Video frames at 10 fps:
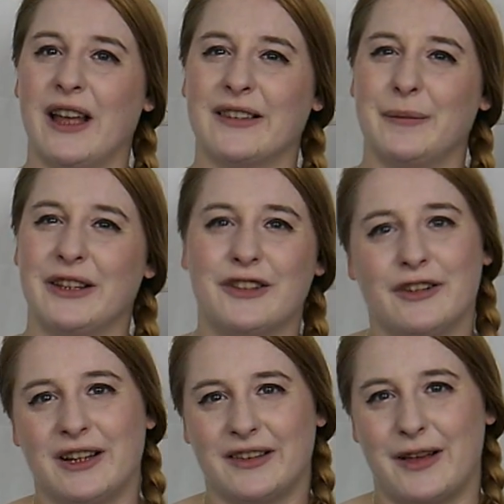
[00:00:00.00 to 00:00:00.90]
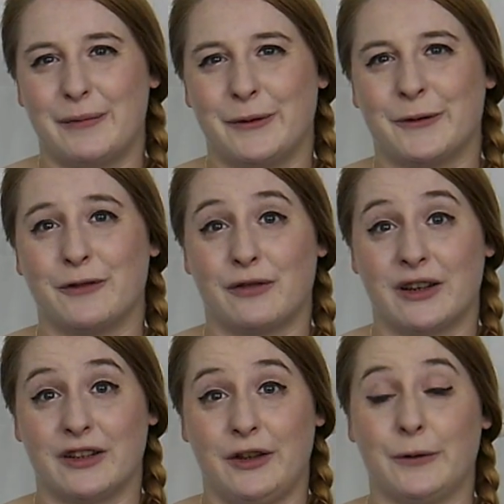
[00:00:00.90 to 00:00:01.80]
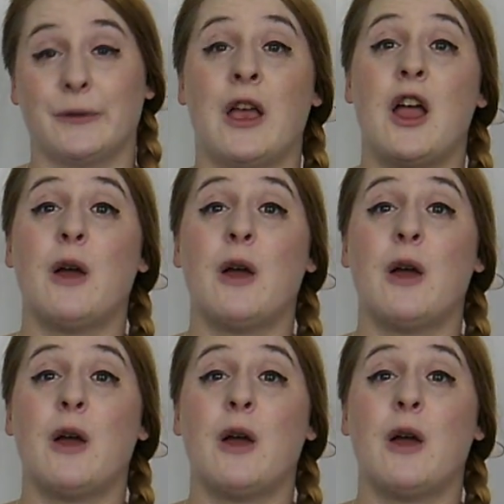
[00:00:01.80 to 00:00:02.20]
at some historic examples of reticules.